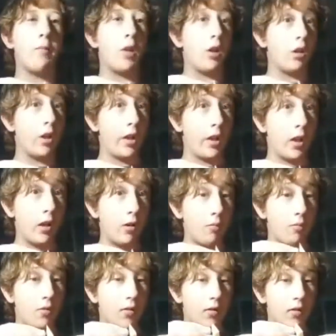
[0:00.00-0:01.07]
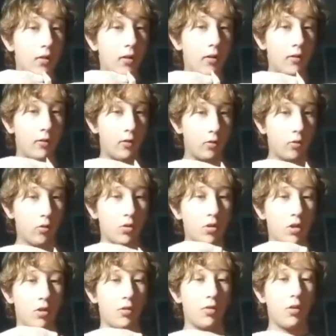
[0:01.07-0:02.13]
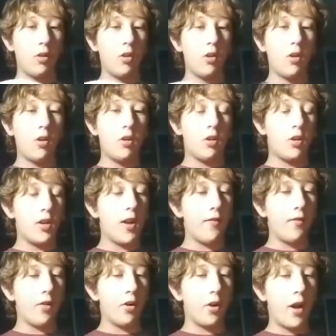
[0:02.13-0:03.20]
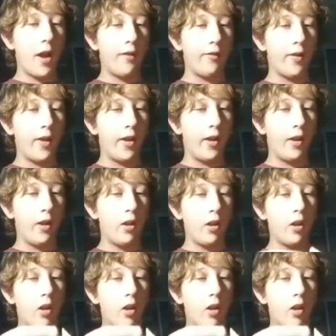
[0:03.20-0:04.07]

to clean up, of course, because you should never have a